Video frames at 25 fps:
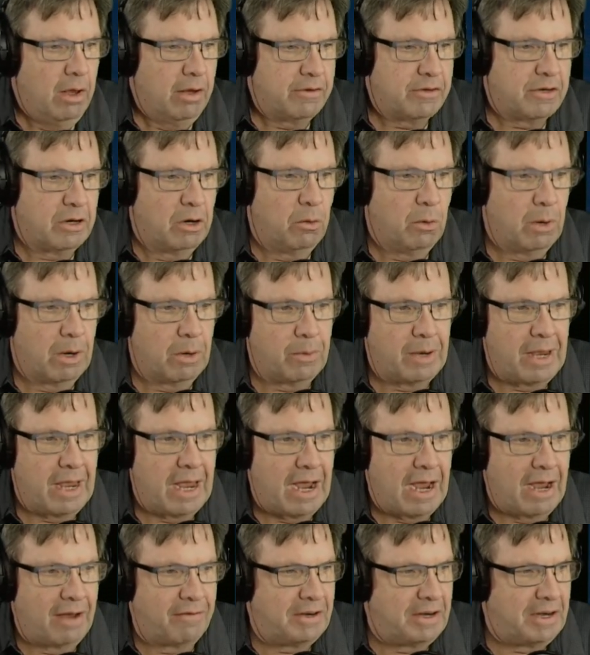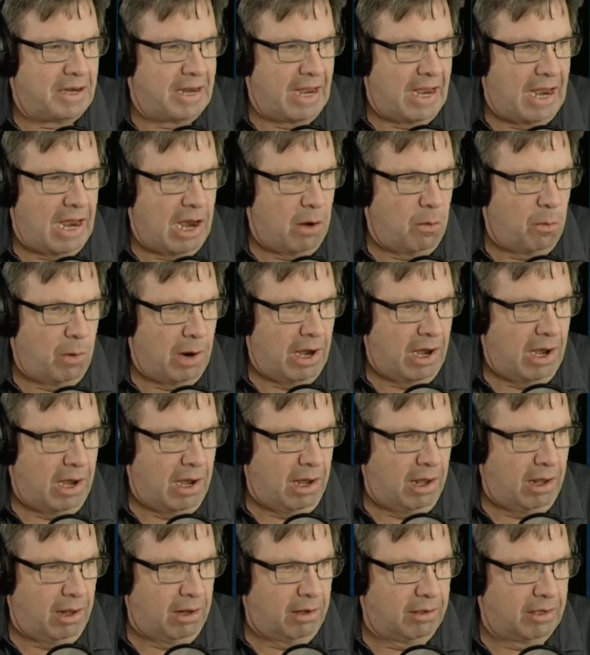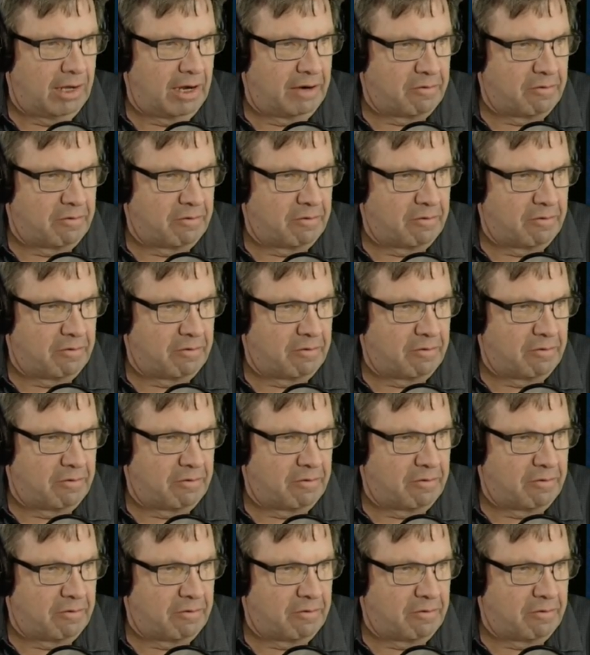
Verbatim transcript: So what do we have today? Well,